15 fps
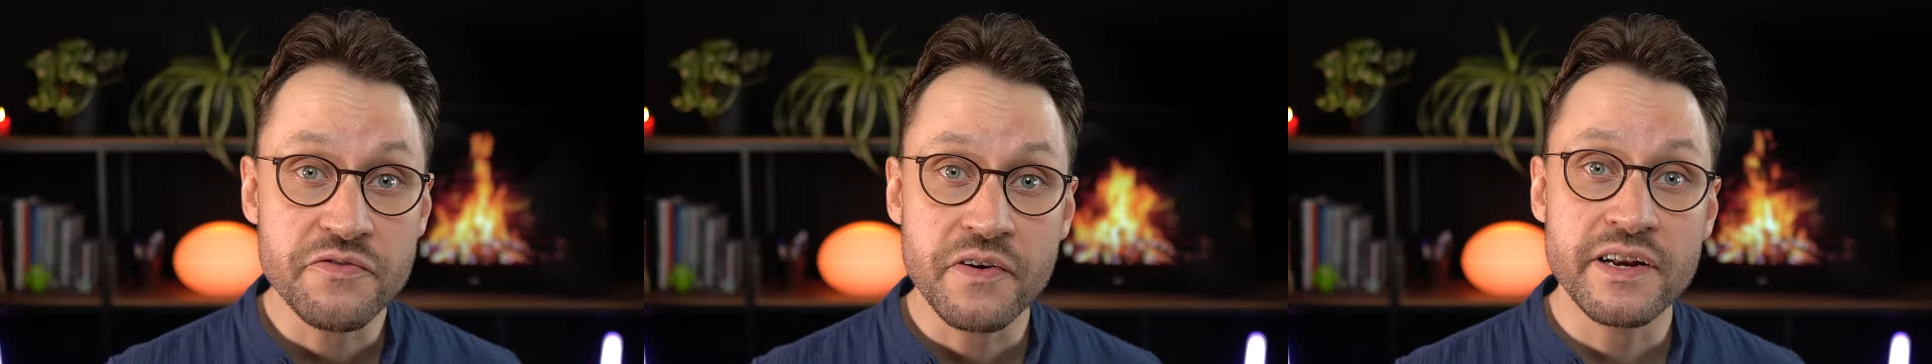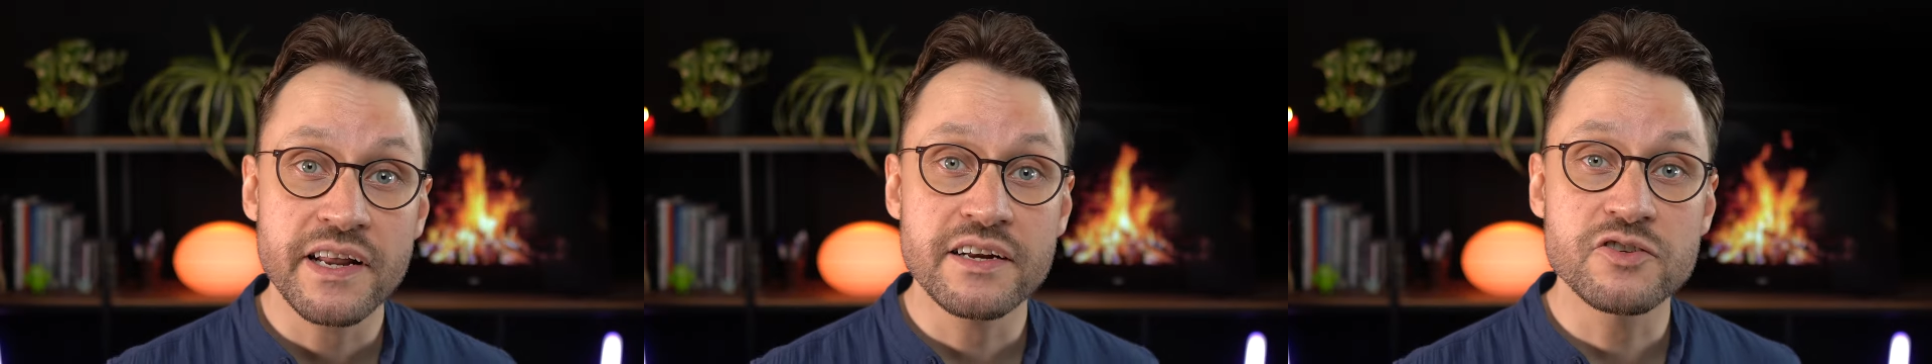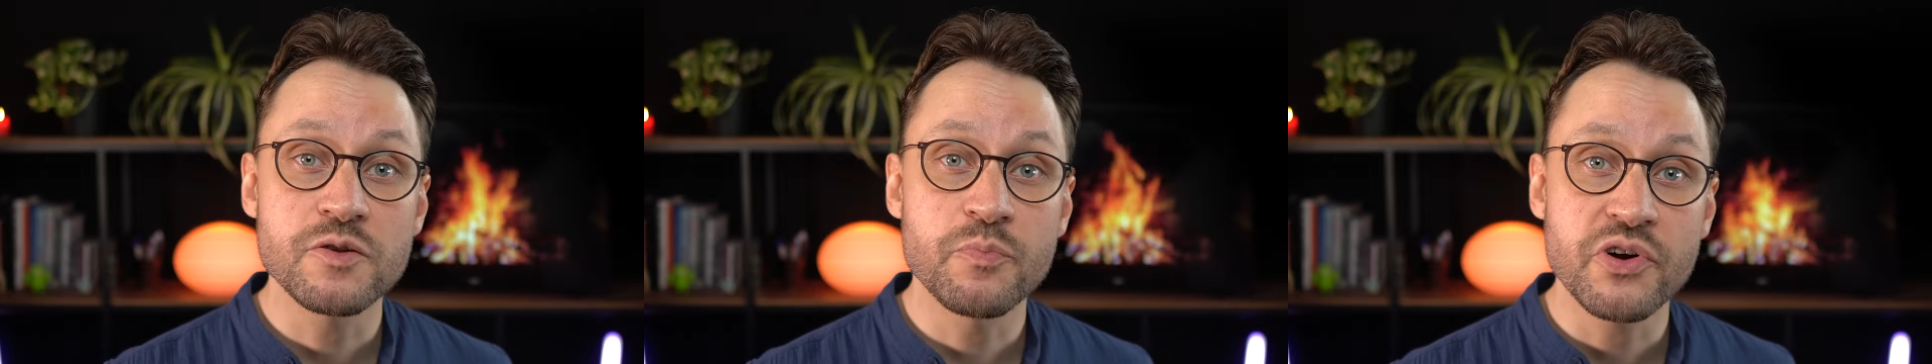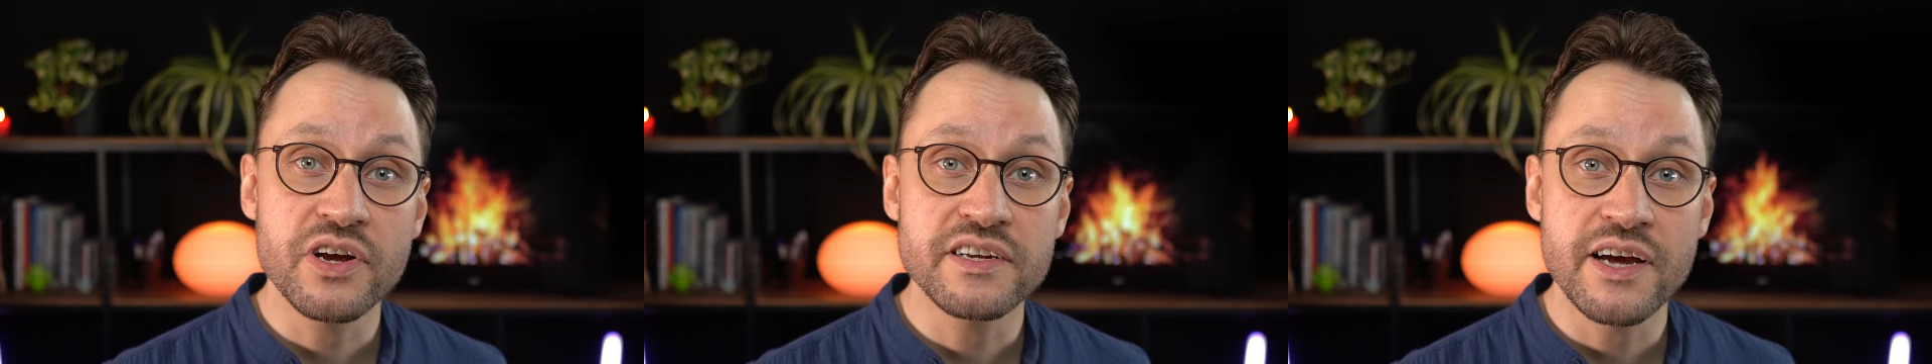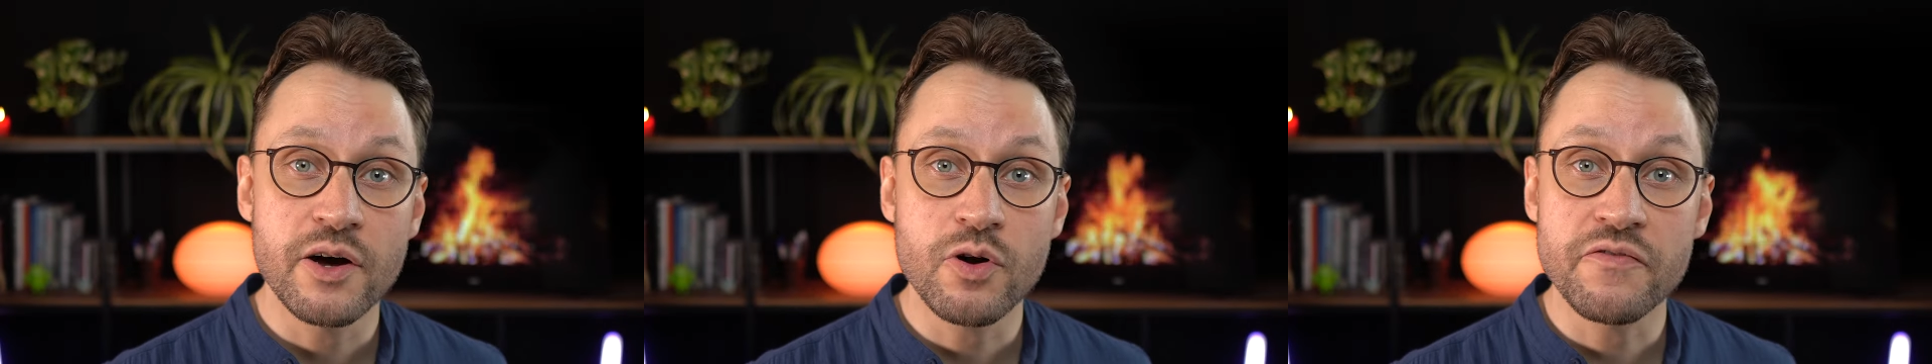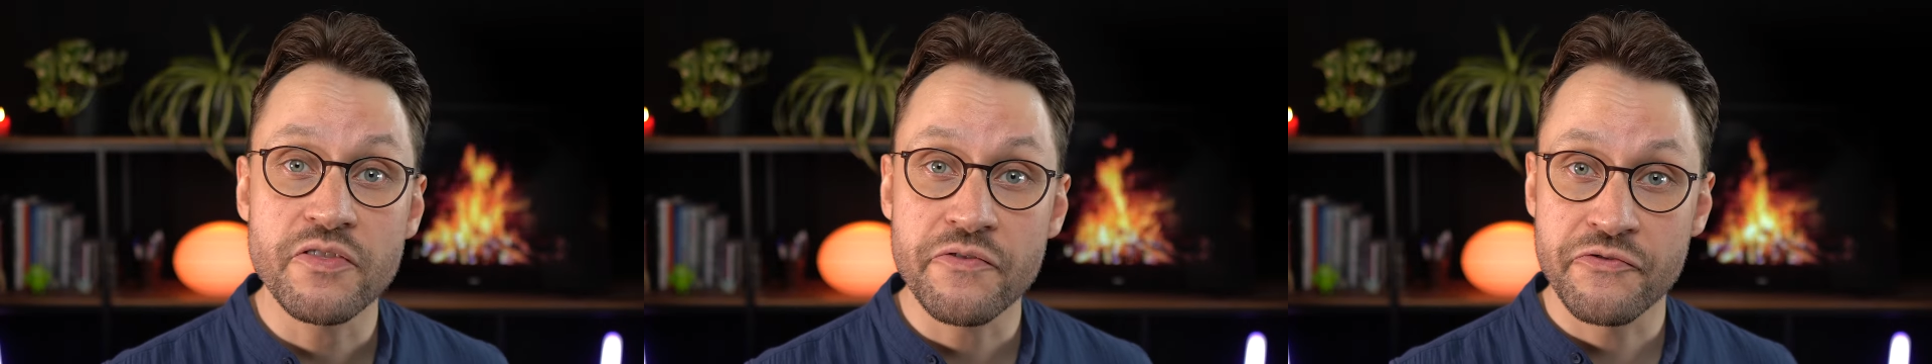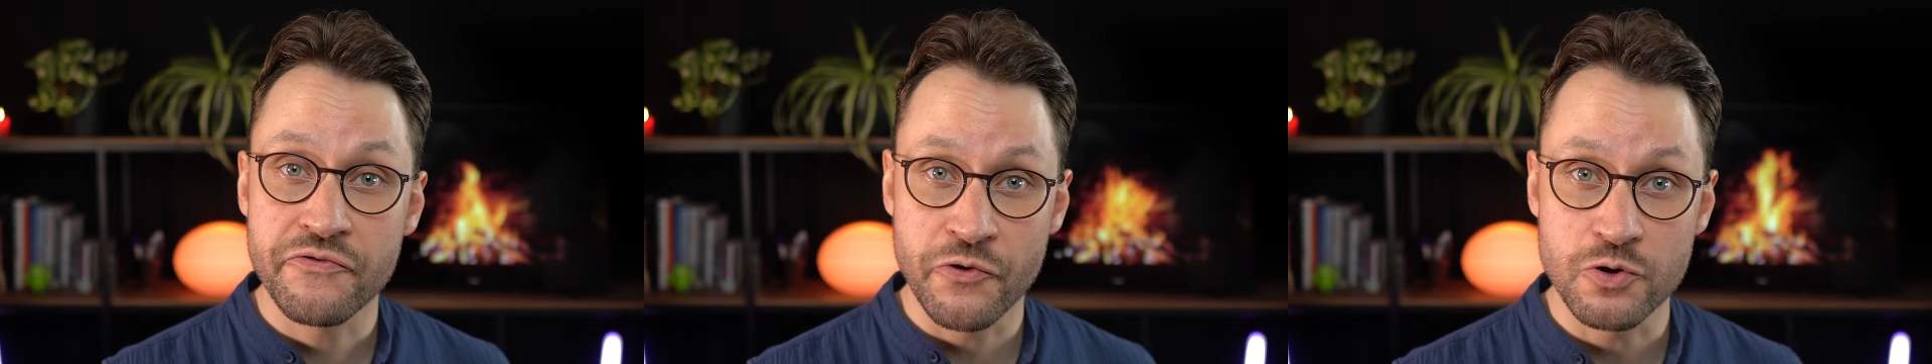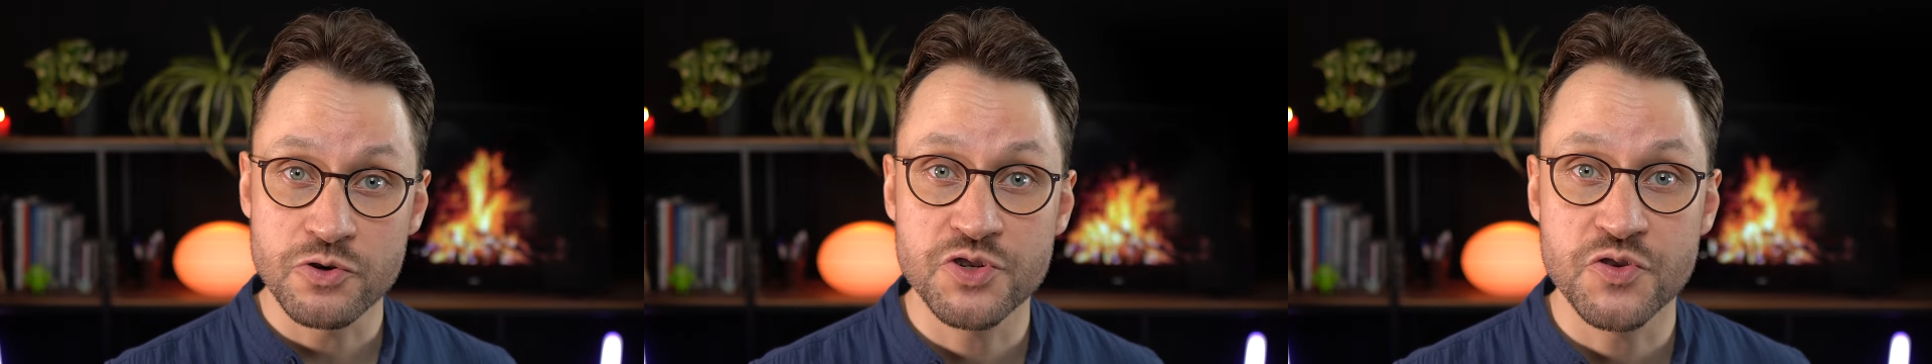the financial breakdown of the
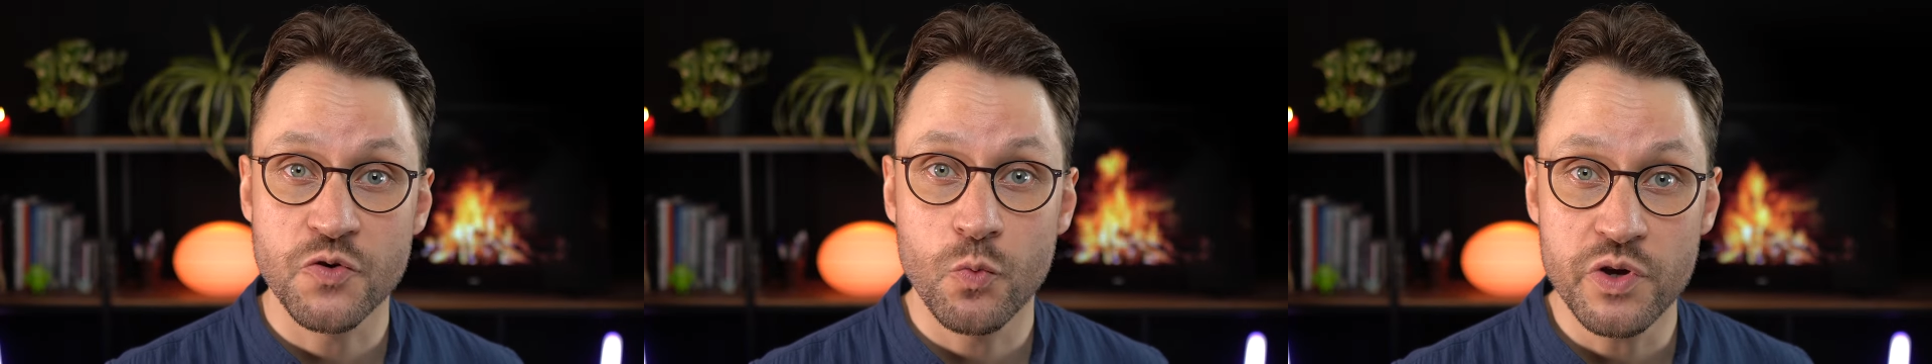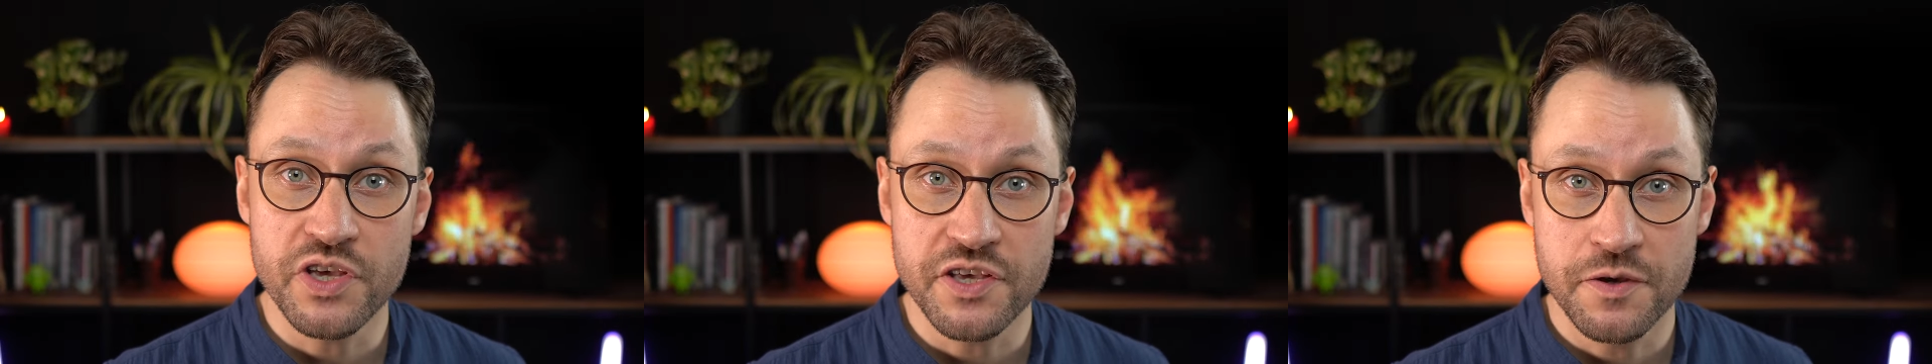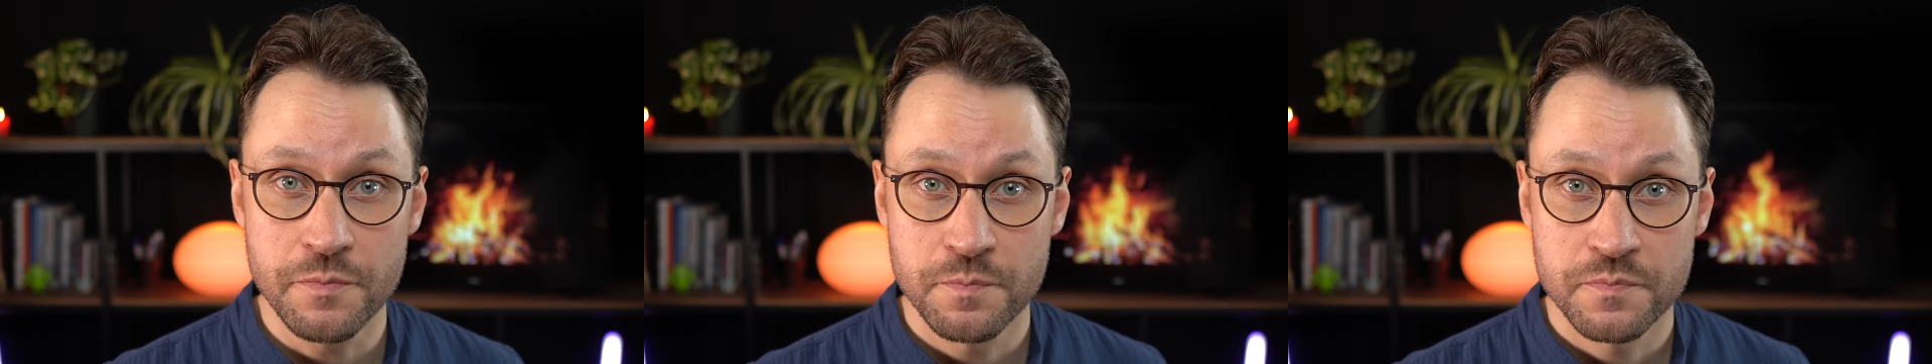first week.